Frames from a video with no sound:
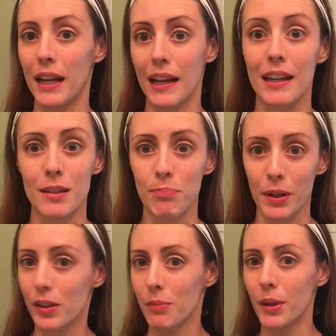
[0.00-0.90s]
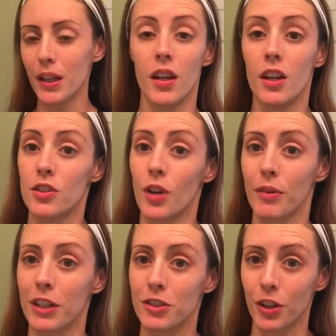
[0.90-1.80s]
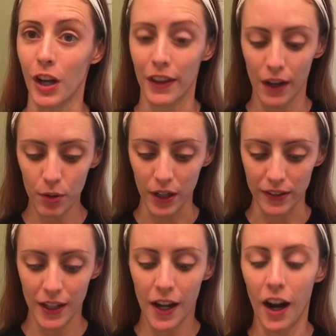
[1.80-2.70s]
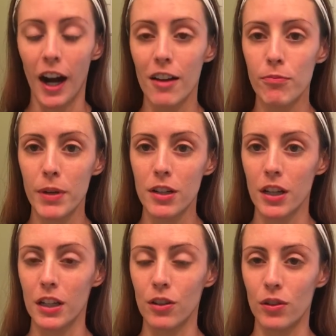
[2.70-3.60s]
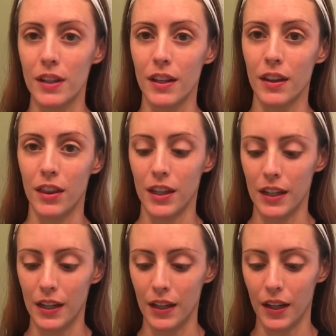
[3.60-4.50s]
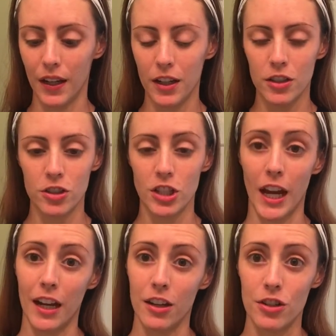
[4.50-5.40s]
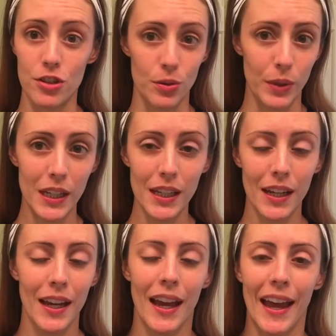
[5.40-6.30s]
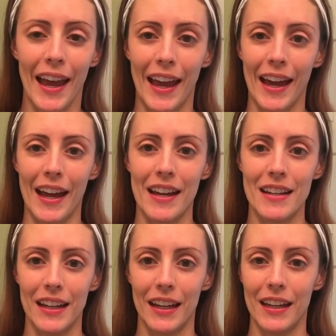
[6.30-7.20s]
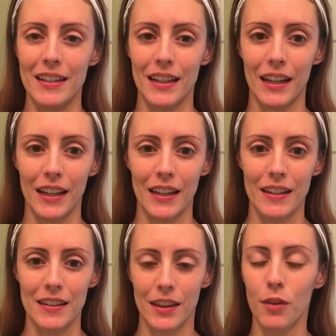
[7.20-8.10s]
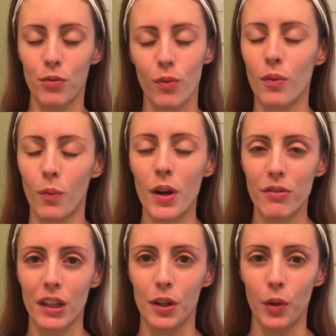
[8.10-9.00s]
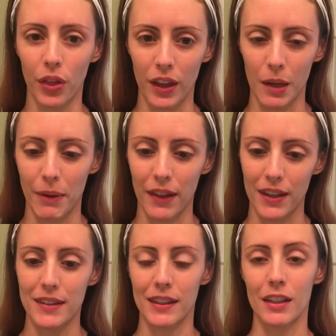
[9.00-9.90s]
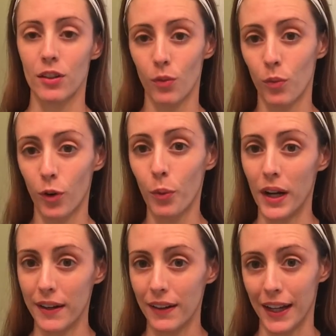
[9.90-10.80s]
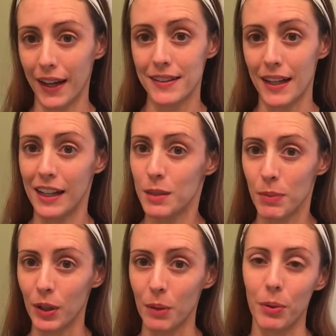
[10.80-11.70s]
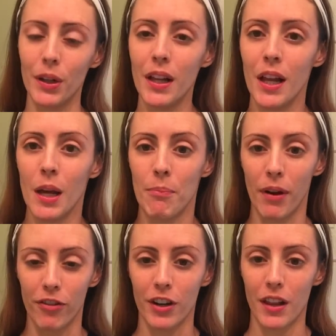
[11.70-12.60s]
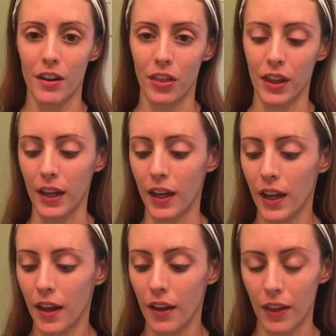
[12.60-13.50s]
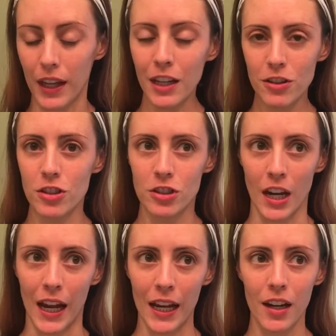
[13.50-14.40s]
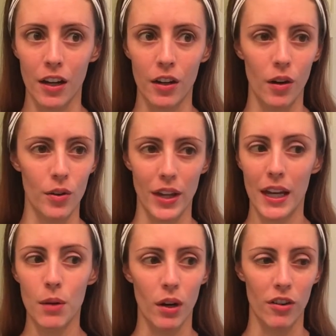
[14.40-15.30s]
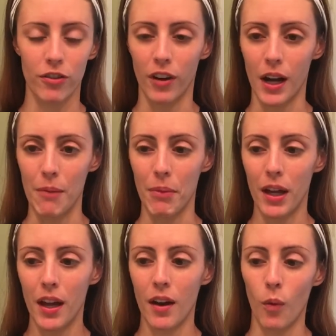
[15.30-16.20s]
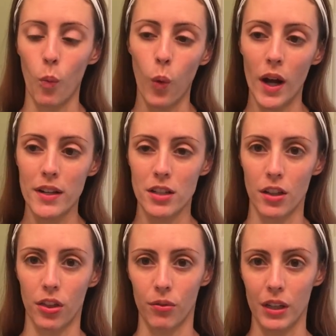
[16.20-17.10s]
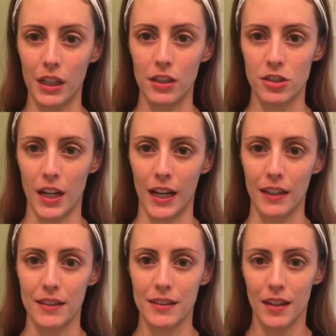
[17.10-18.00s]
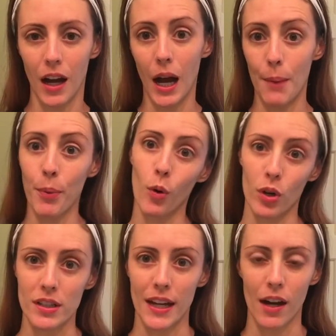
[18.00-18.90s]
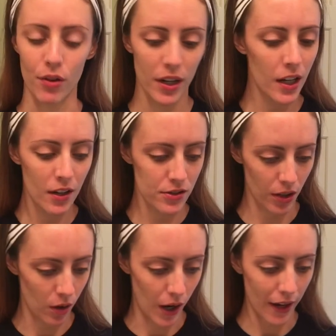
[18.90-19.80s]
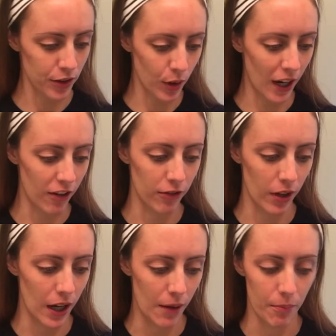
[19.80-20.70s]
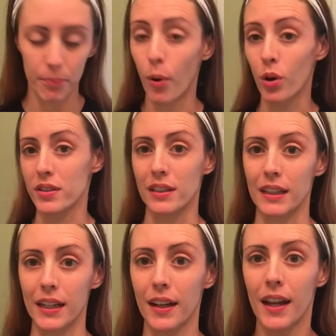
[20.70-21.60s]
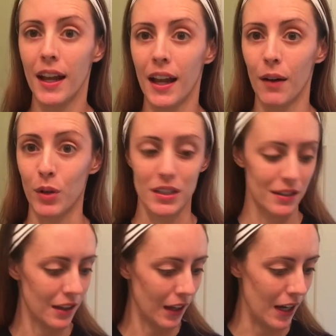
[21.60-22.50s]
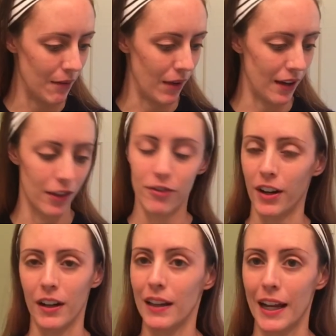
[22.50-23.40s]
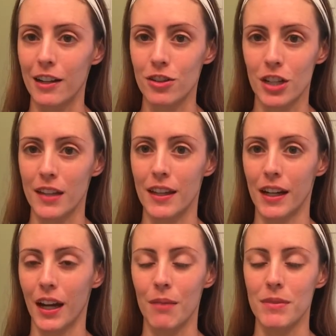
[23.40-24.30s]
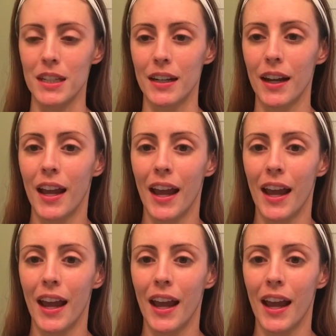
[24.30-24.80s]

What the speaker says: It is buildable, so I'm going to show you how that works. I've been using the shade Dewy, and it is, the one really cool thing about this is, for one, like I said, it's buildable, but for another thing, each shade goes anywhere from 1 to 3 shades up or down. So I also have Porcelain, which is the very lightest shade that it comes in.